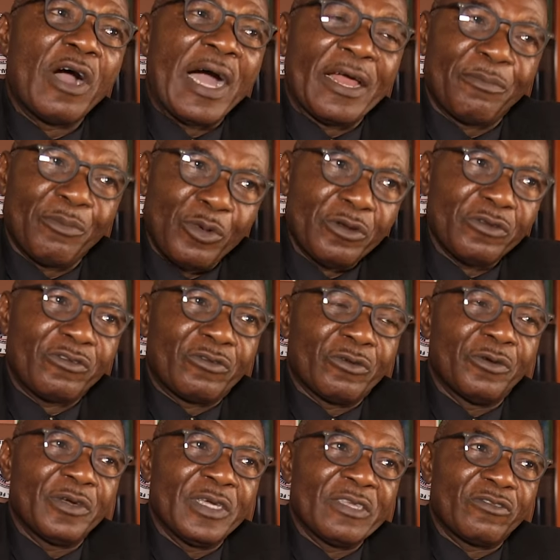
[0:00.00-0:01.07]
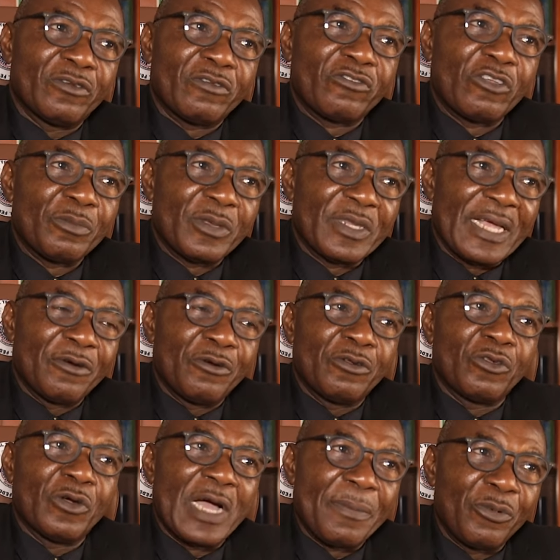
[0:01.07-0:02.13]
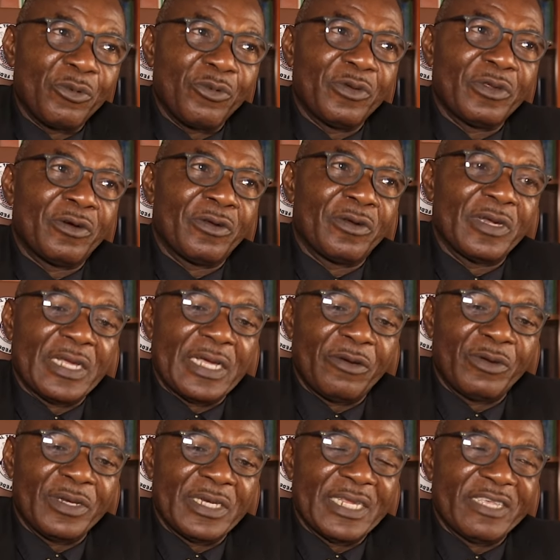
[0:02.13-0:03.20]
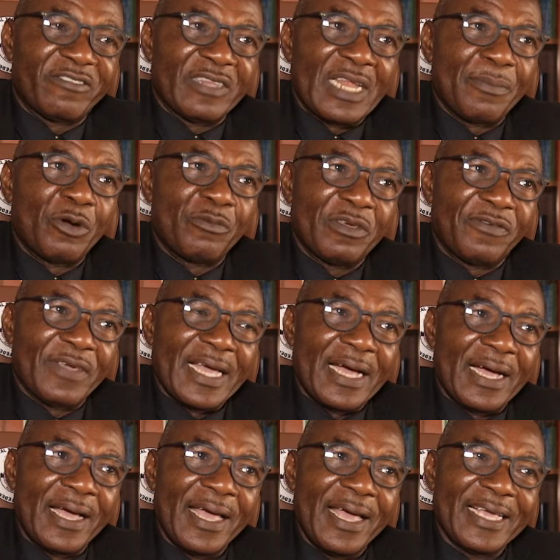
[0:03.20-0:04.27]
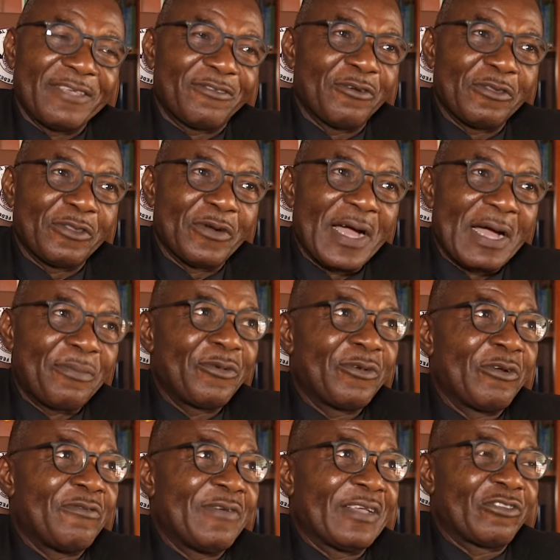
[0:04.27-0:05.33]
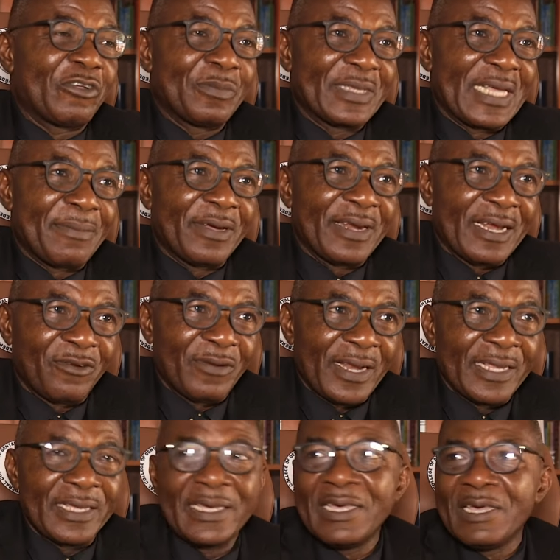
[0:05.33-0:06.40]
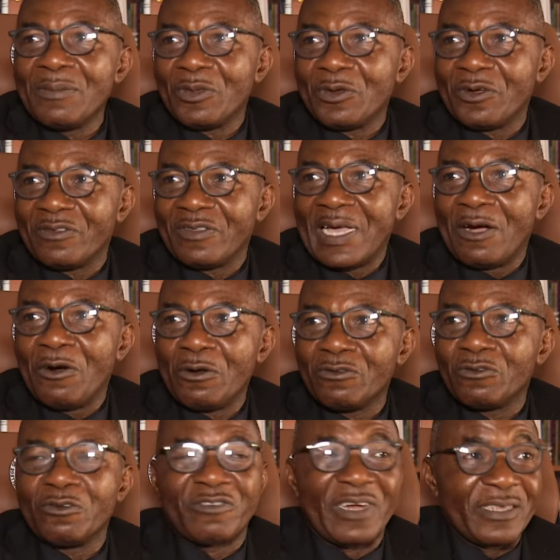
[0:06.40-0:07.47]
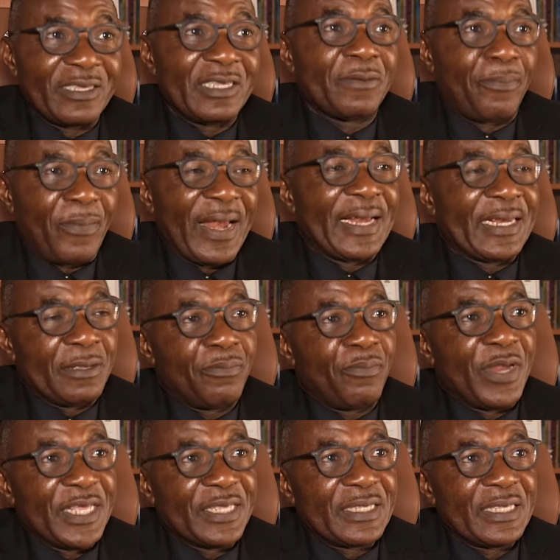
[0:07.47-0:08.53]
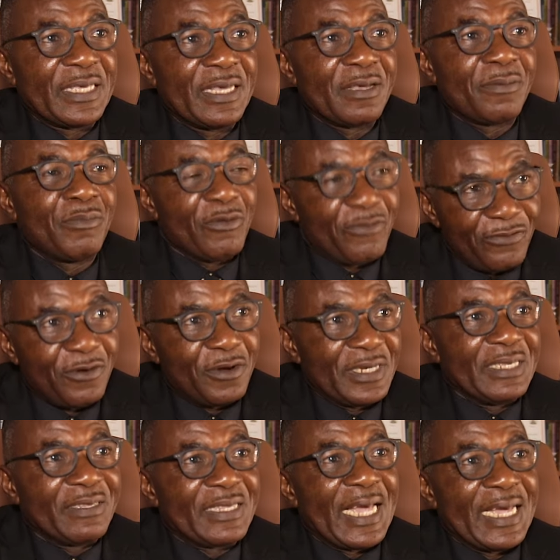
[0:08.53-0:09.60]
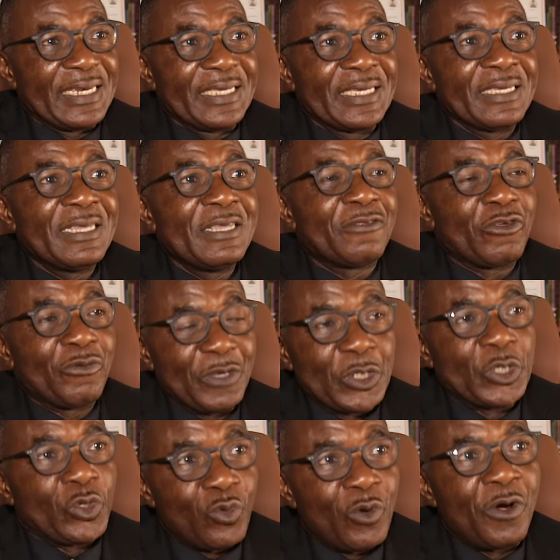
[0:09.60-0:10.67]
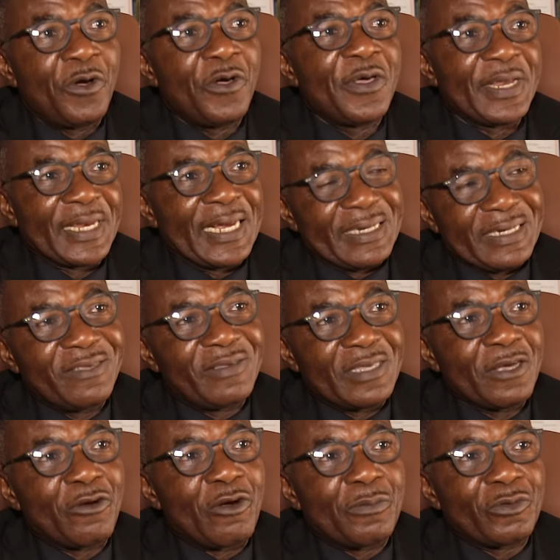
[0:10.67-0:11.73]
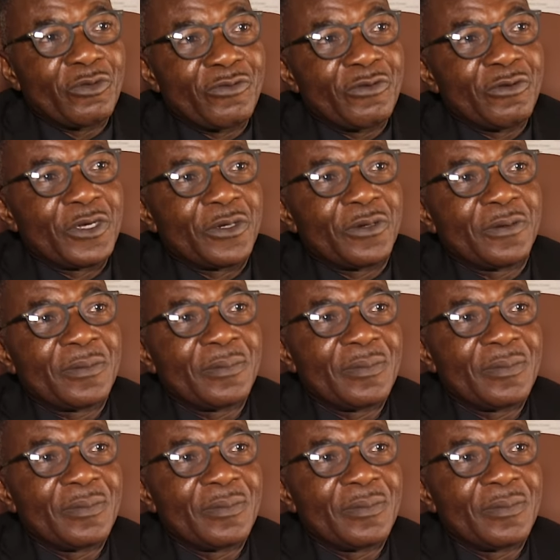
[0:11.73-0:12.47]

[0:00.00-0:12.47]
And more so, it's not something that's going to happen within a snap of the finger. It's going to happen over some time gradually, because there are also strategic plans in place before the signing to be sure that this thing comes to fruition.